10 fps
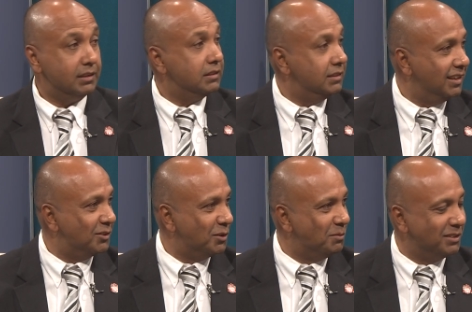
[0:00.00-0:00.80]

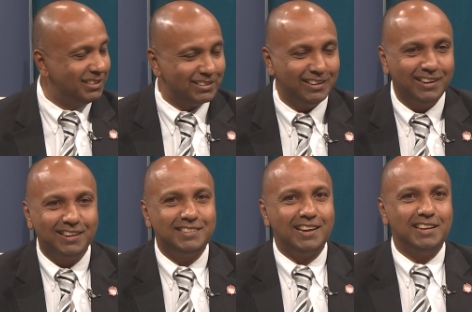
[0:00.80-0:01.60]

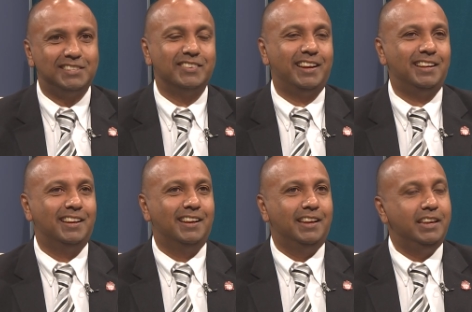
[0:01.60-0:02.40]
TSTT TIC,
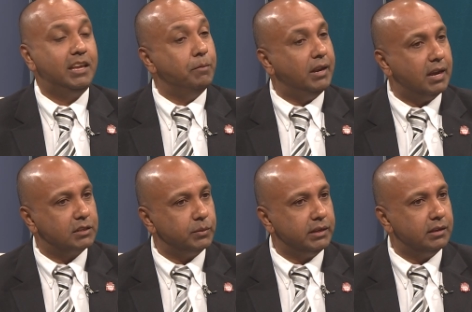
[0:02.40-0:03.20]
right? He came in
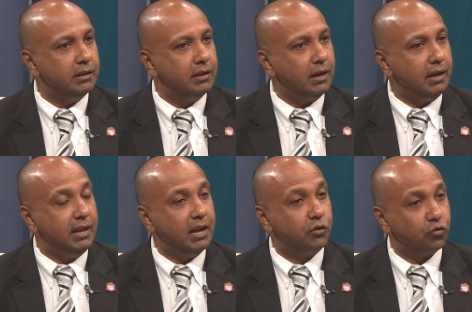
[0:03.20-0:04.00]
last week. Mm. And
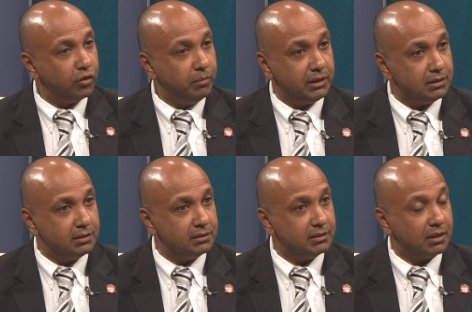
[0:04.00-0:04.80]
he had three hmm.
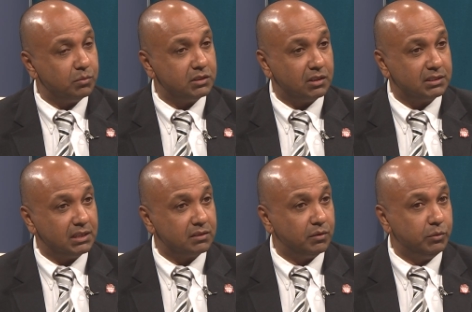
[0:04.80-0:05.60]
meetings that were
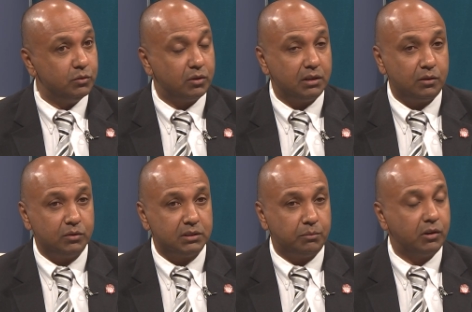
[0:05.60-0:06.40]
successful. We're talking
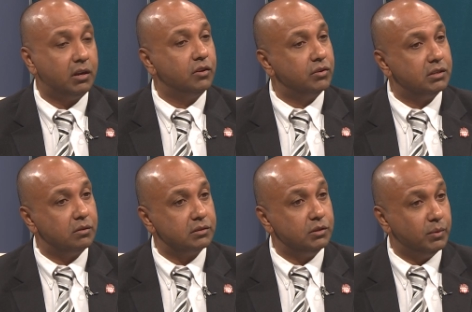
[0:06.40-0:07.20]
close to about
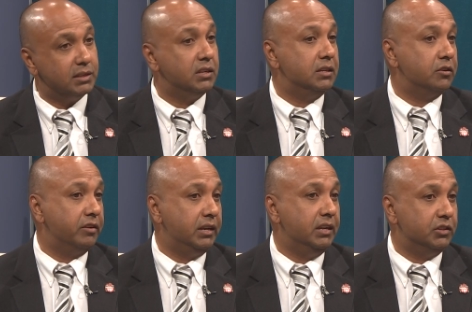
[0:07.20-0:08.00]
100,000 US dollars
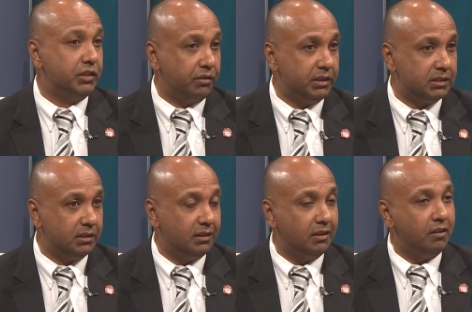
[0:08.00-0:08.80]
already
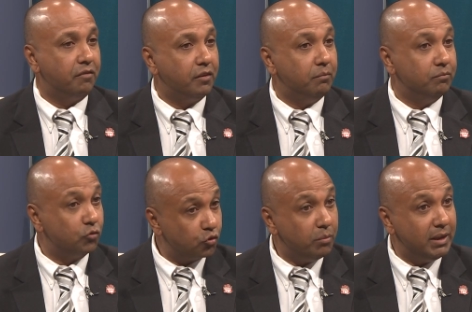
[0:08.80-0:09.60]
generated from
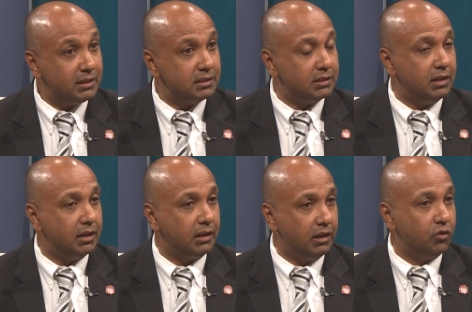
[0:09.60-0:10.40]
three meetings he
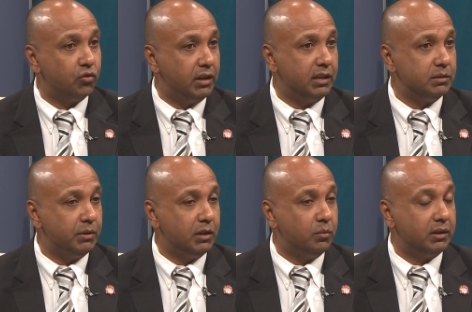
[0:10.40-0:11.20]
had in Trinidad and
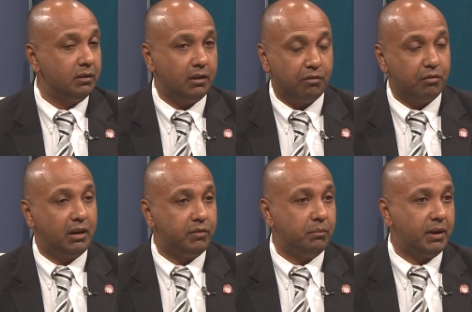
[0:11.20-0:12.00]
Tobago with
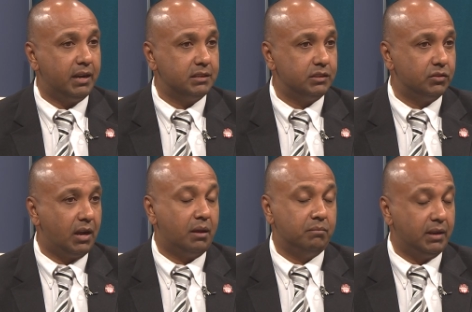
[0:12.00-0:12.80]
relevant buyers and
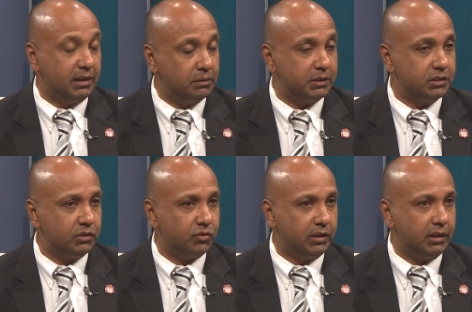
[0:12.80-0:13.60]
um,
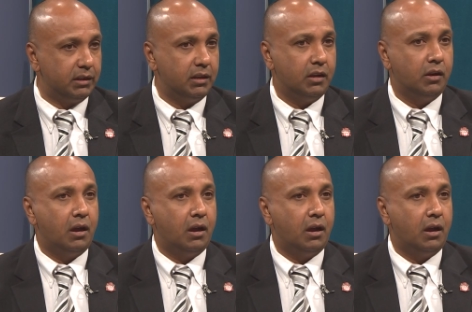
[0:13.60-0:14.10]
exhibitors in Trinidad.